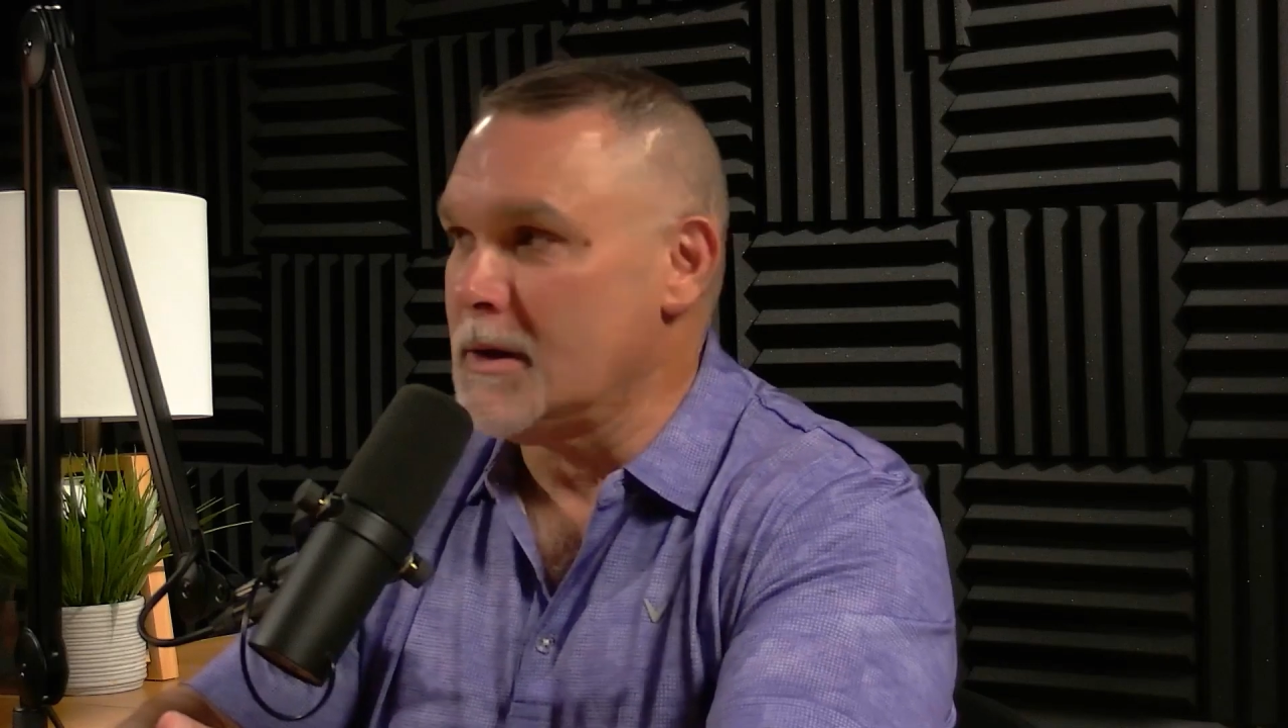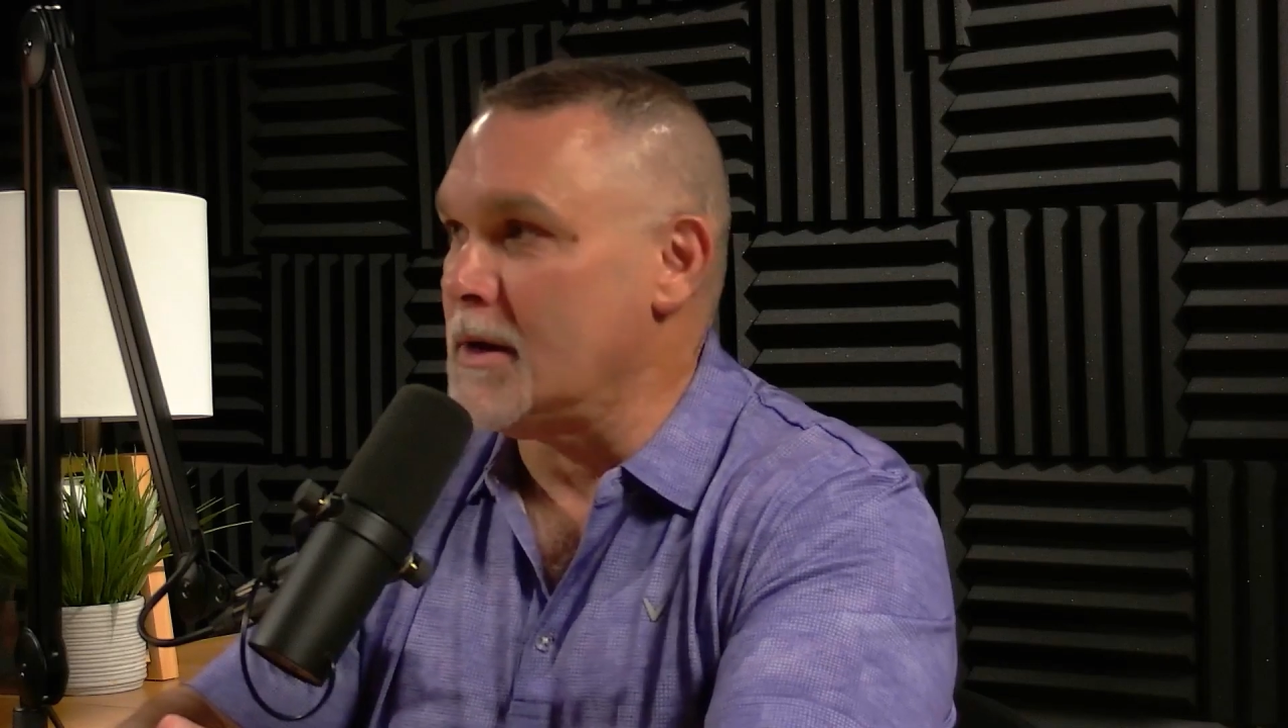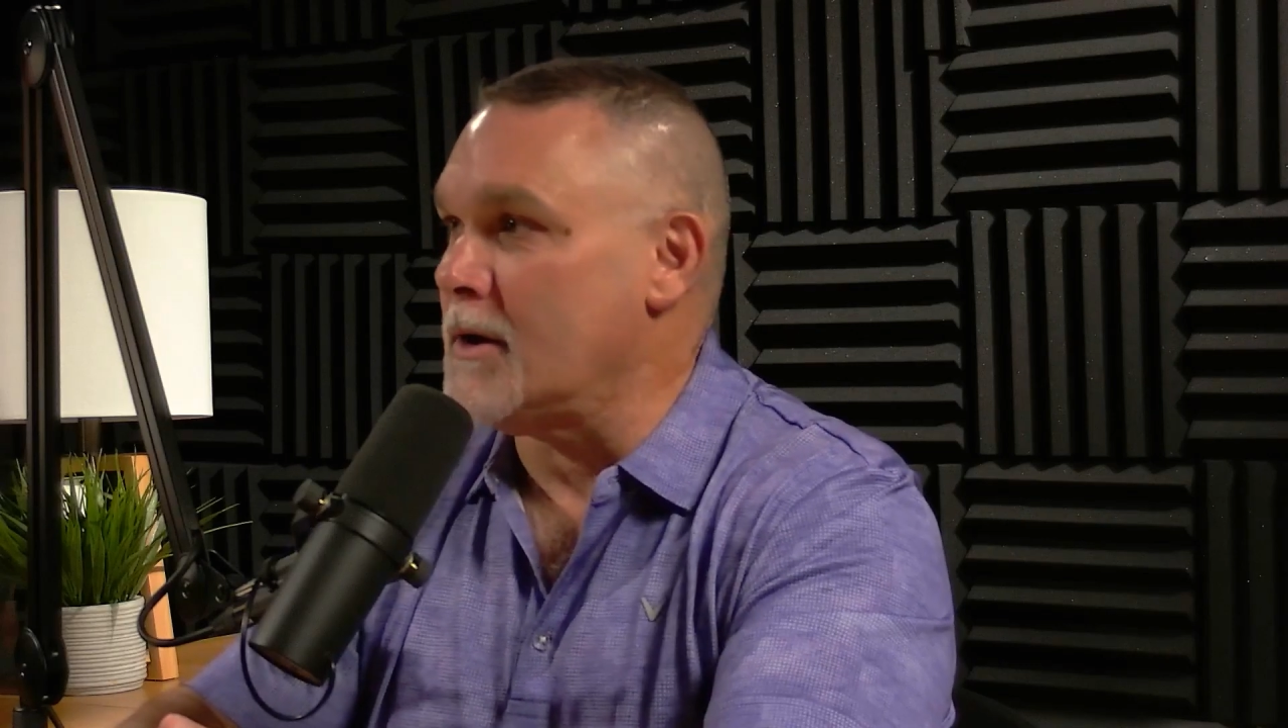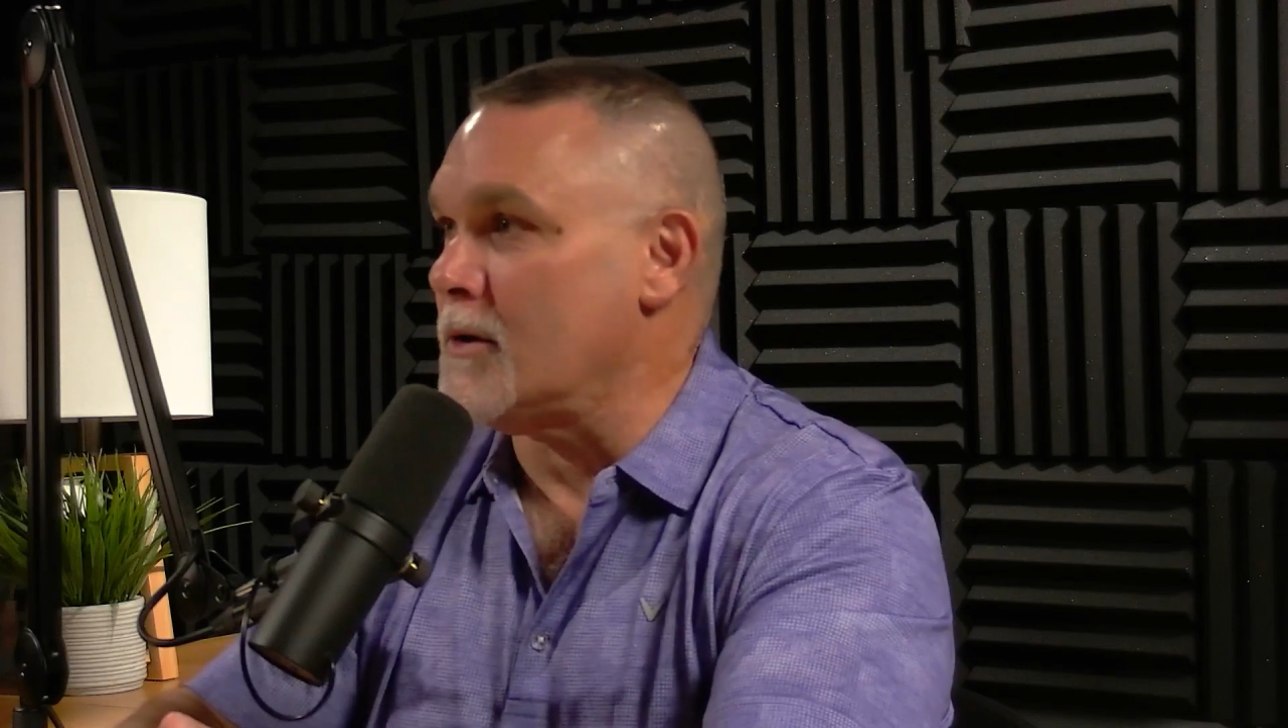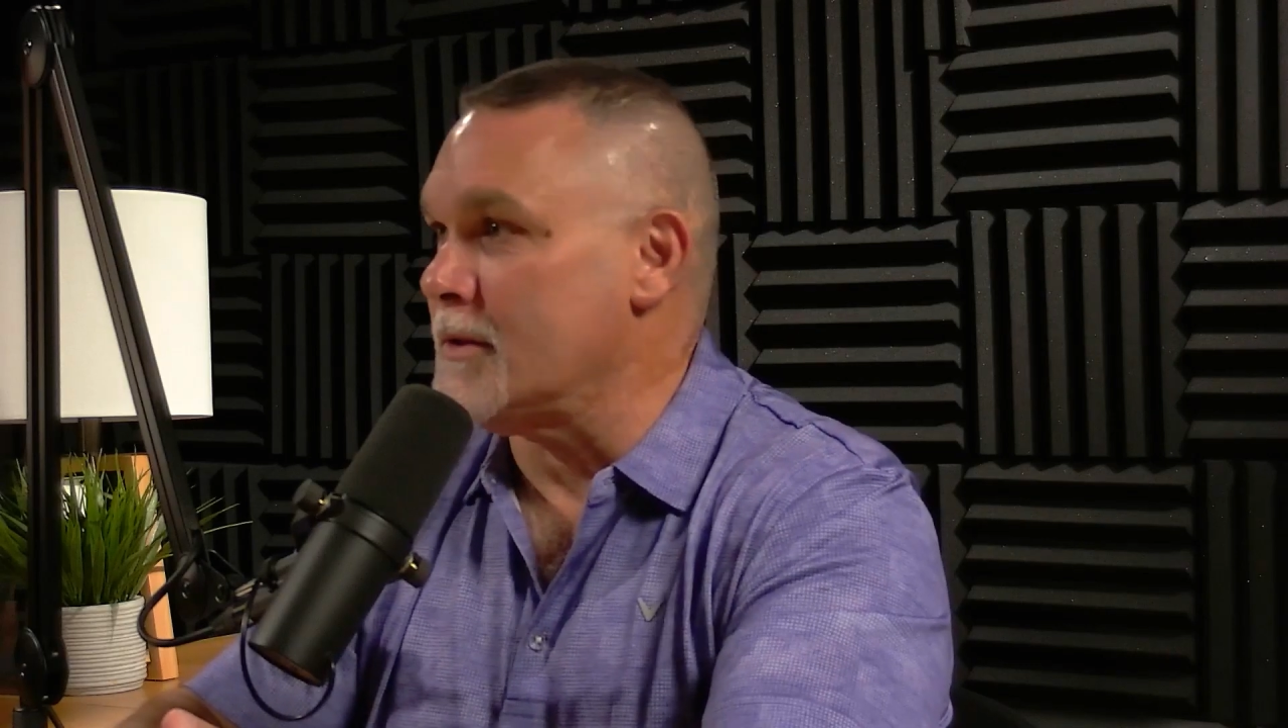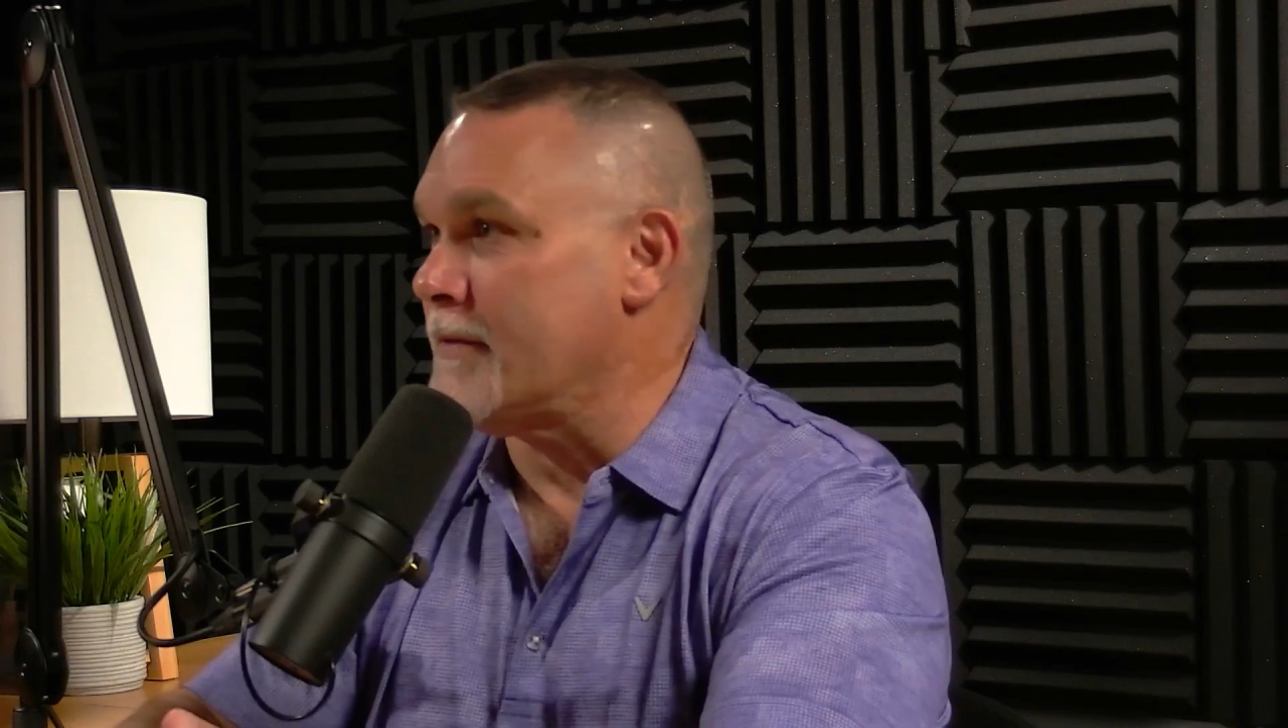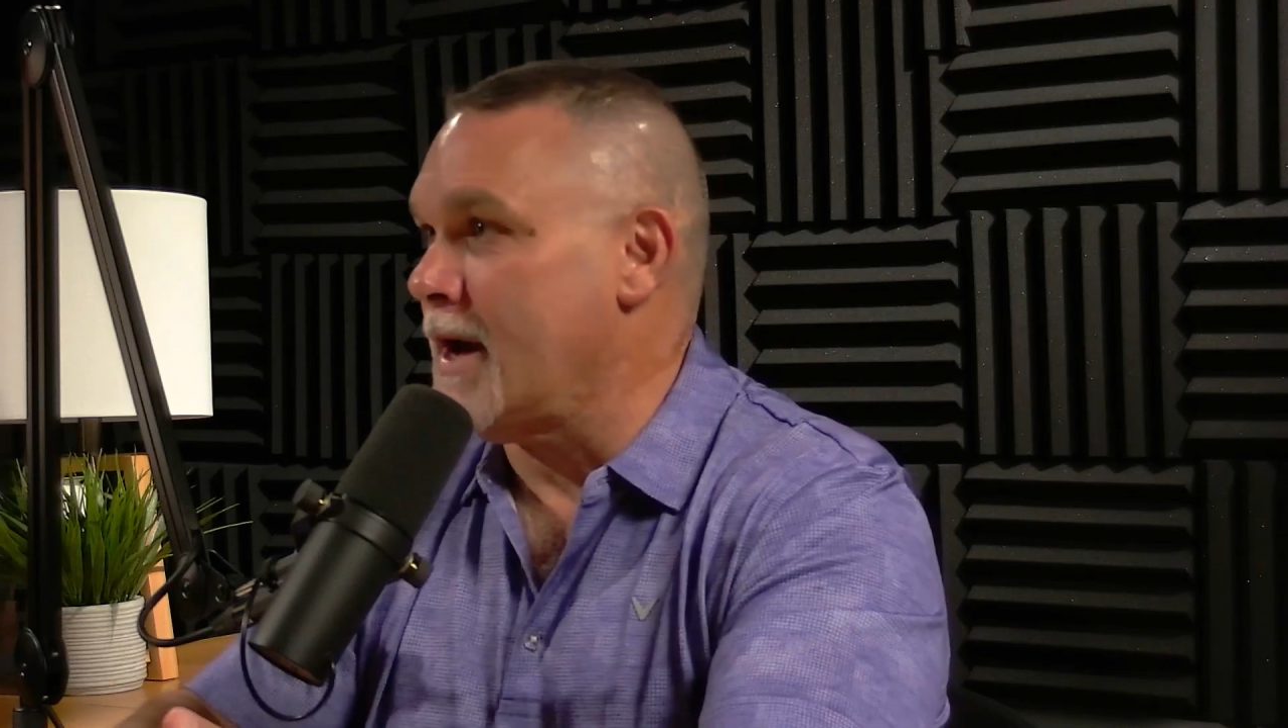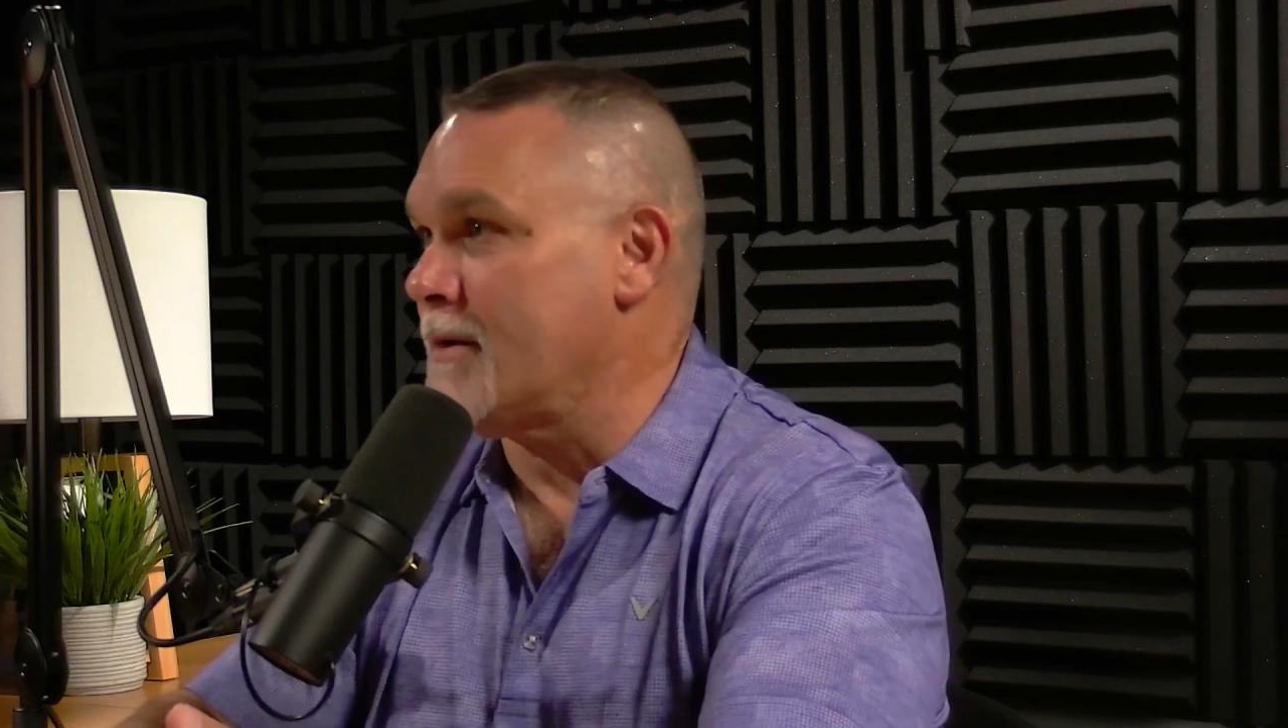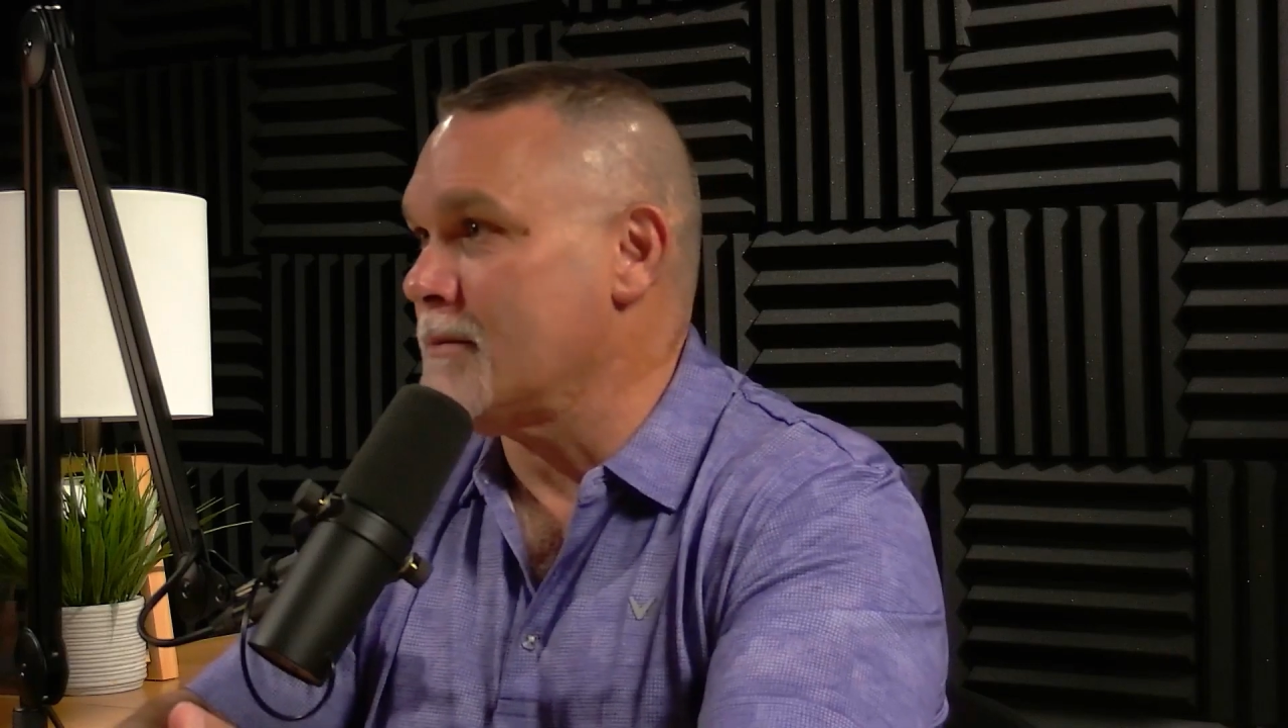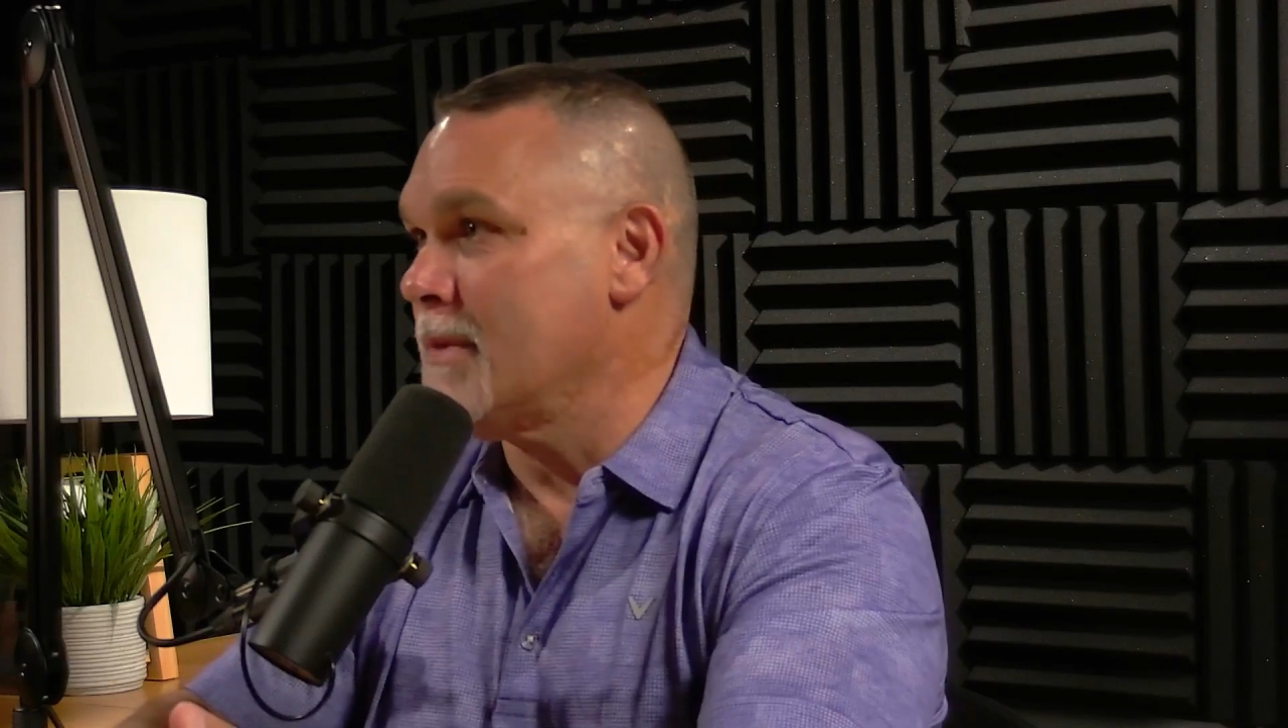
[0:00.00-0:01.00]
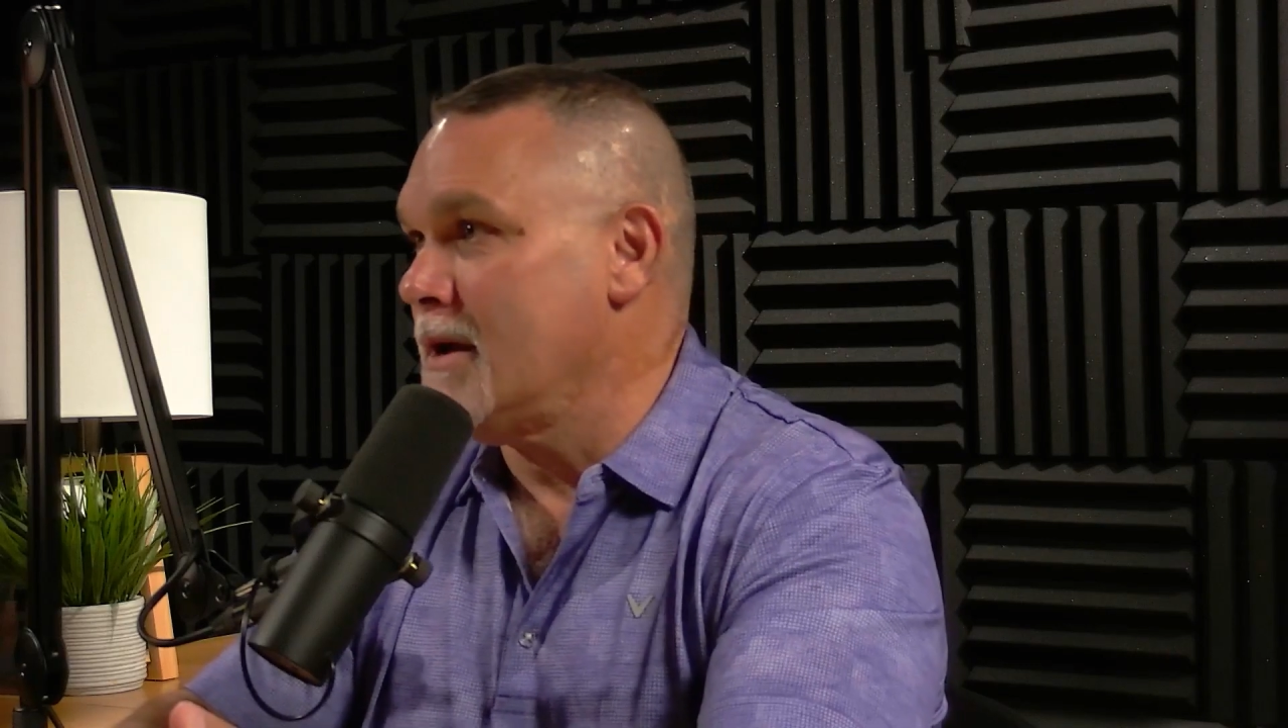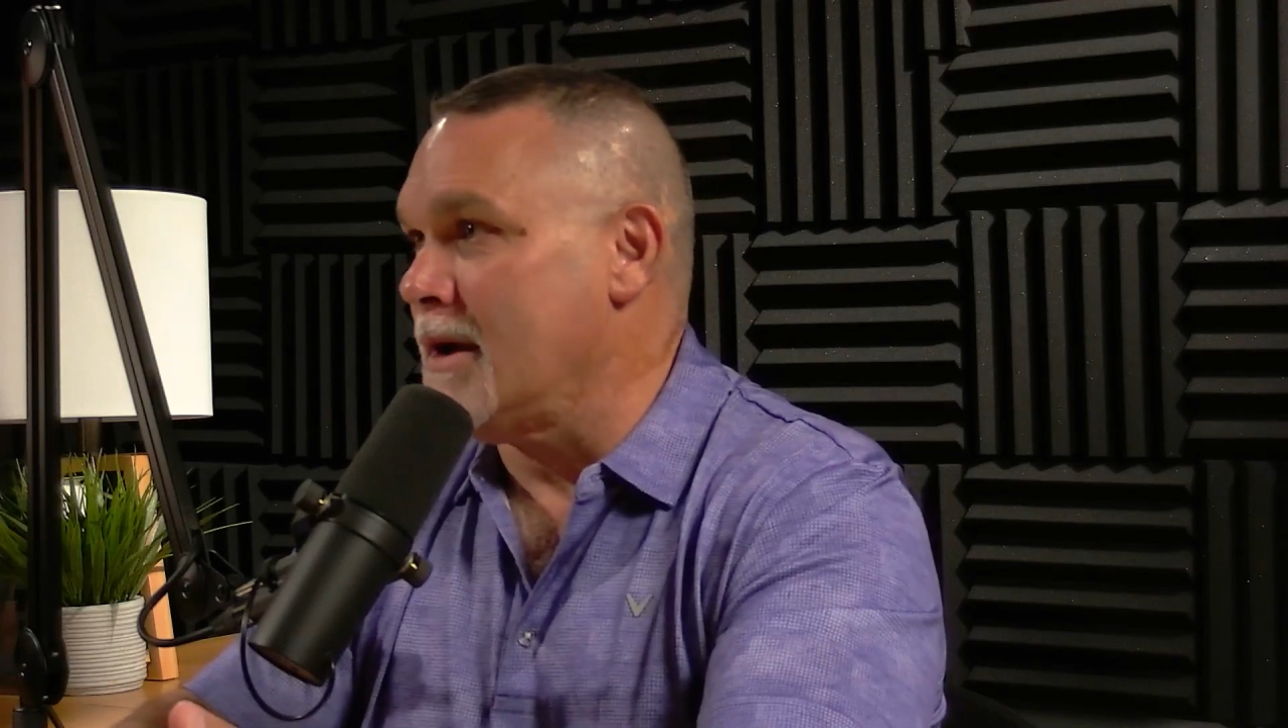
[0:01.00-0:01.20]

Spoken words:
on the vinyl,